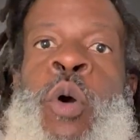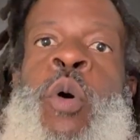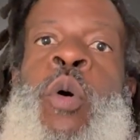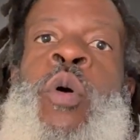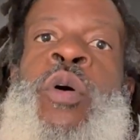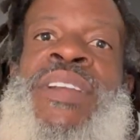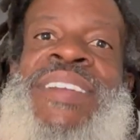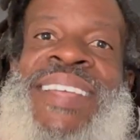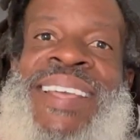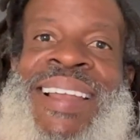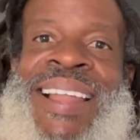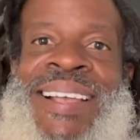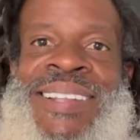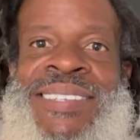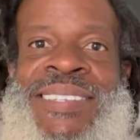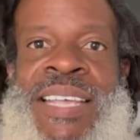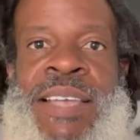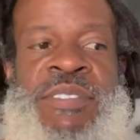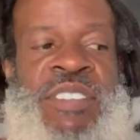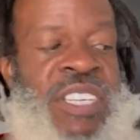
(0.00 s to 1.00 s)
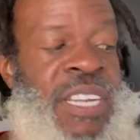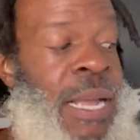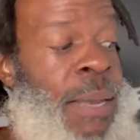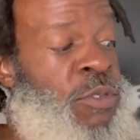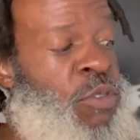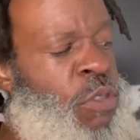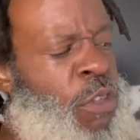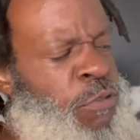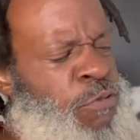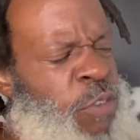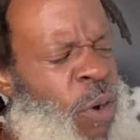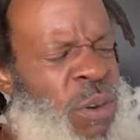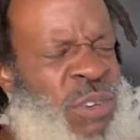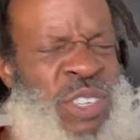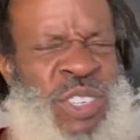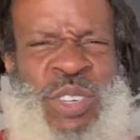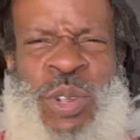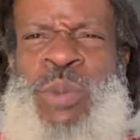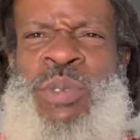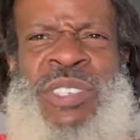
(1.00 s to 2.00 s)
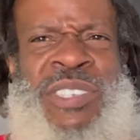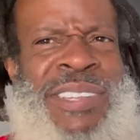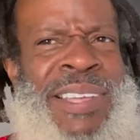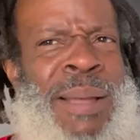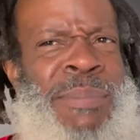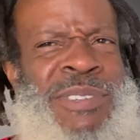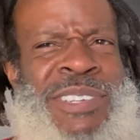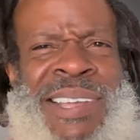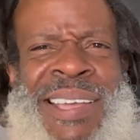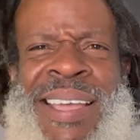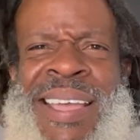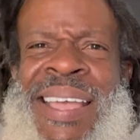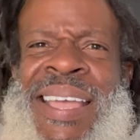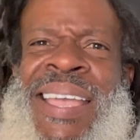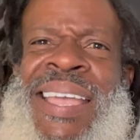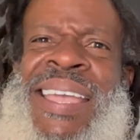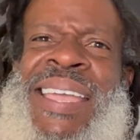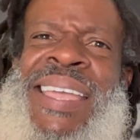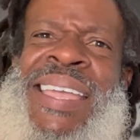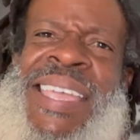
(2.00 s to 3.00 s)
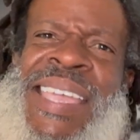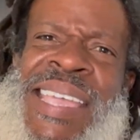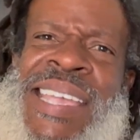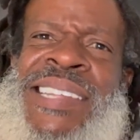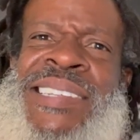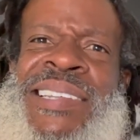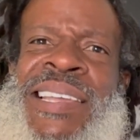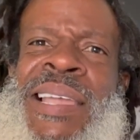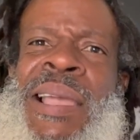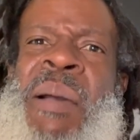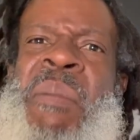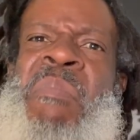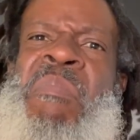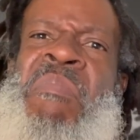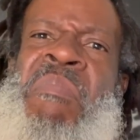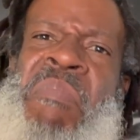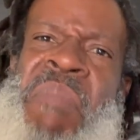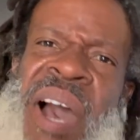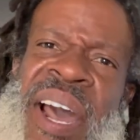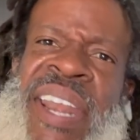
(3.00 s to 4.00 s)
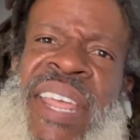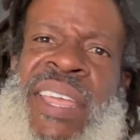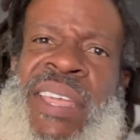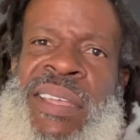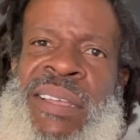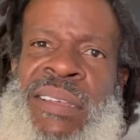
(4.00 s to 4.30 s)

or daylight savings time. So the first two steps, easy money.